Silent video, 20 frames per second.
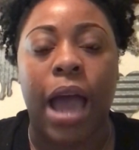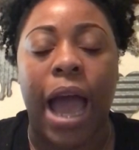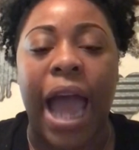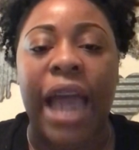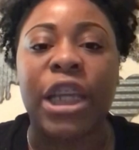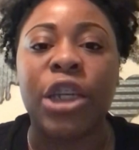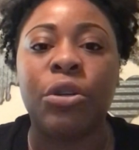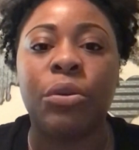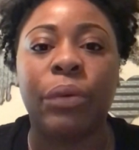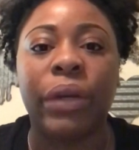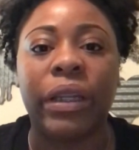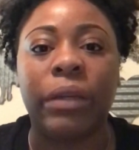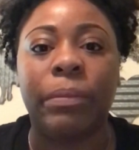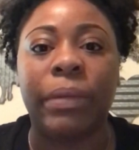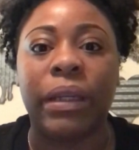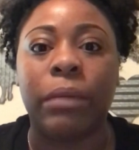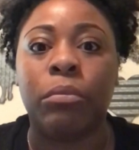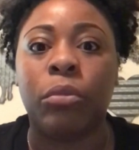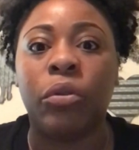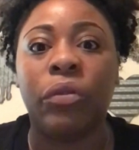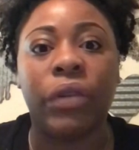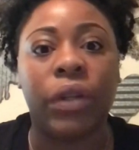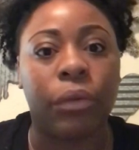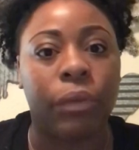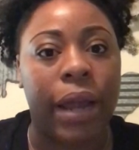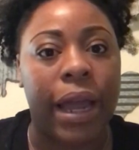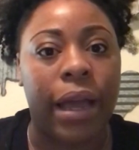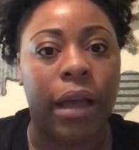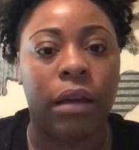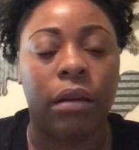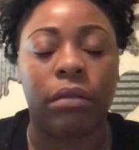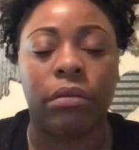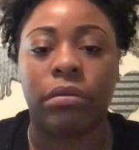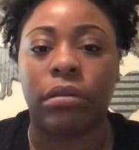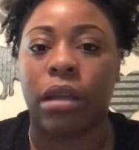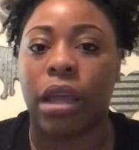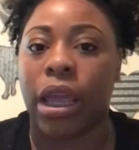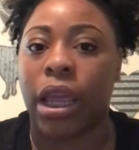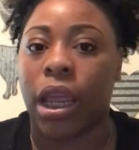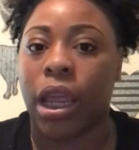I knew we'd be moving
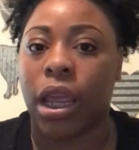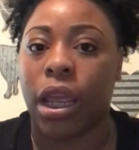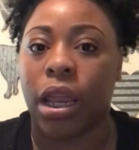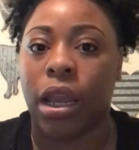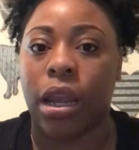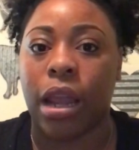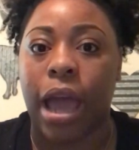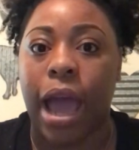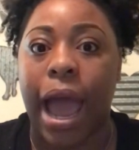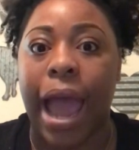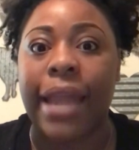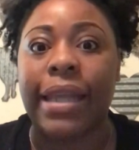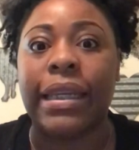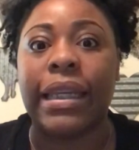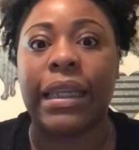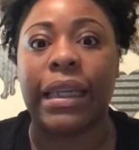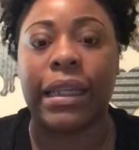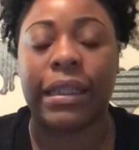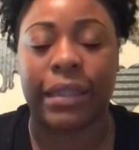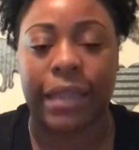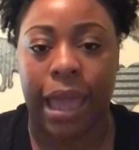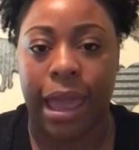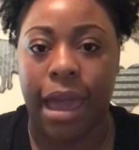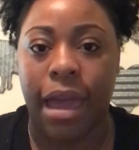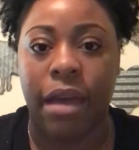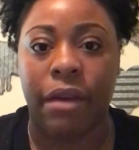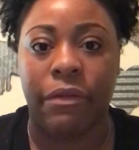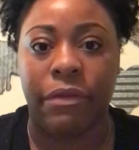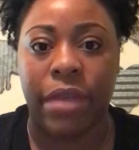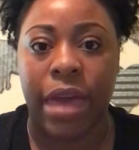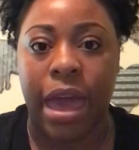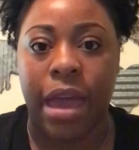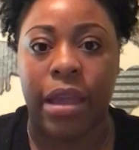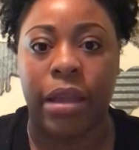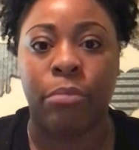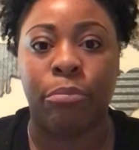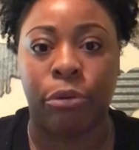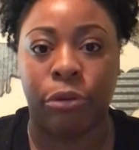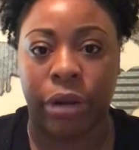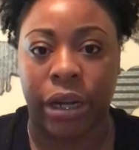around and I needed to have
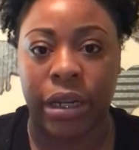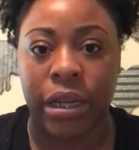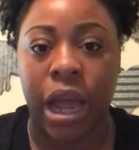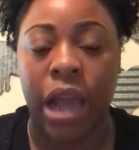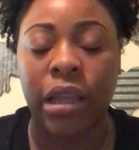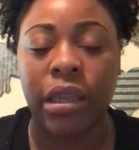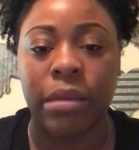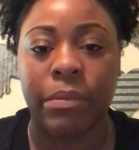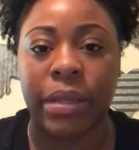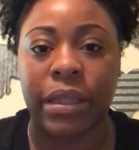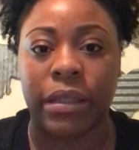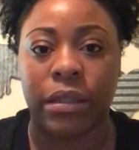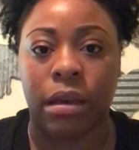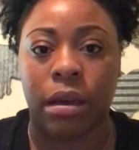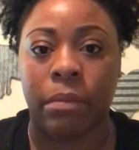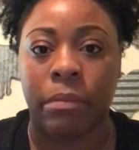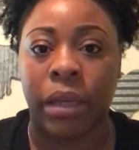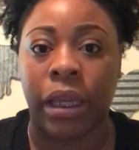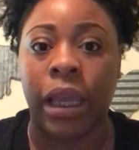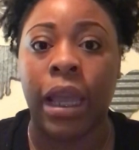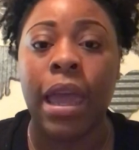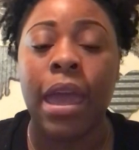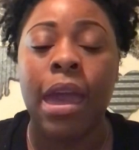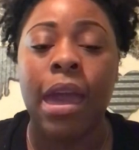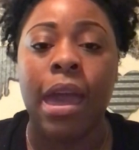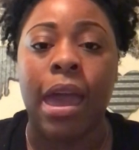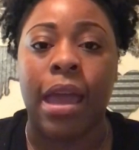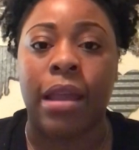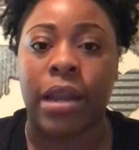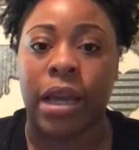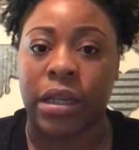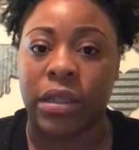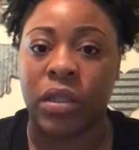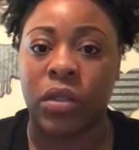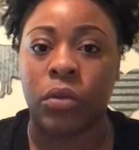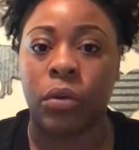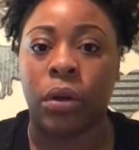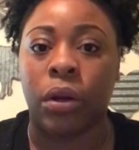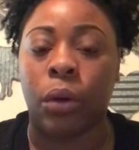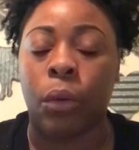that important documents on me and not
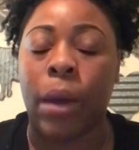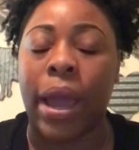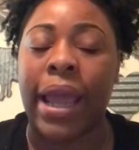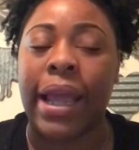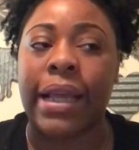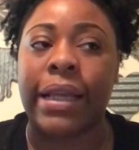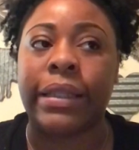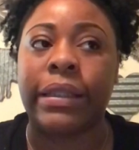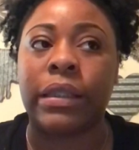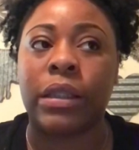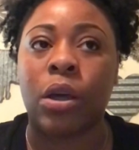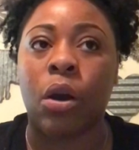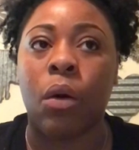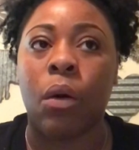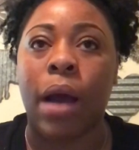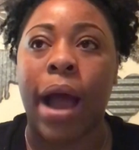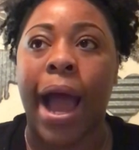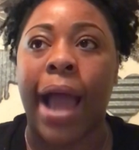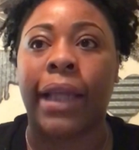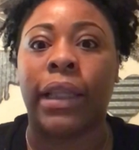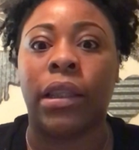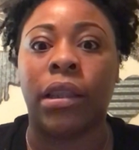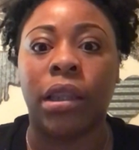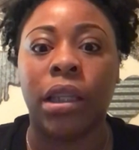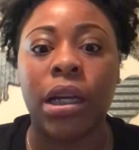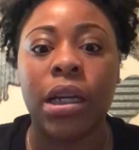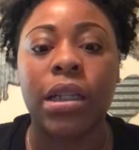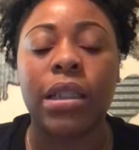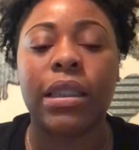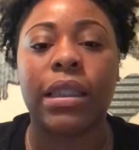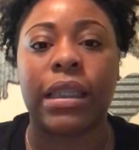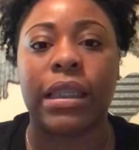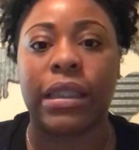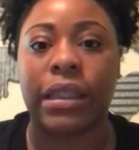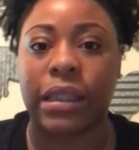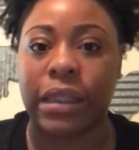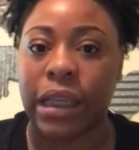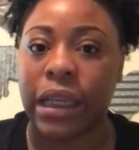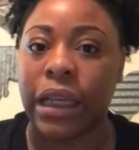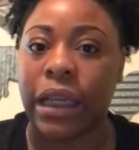stored away. So I looked to
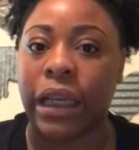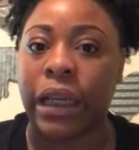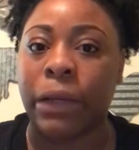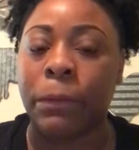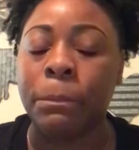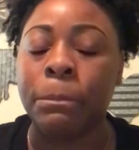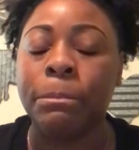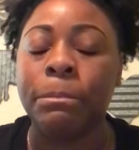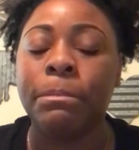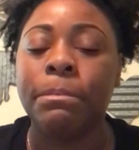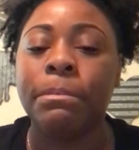see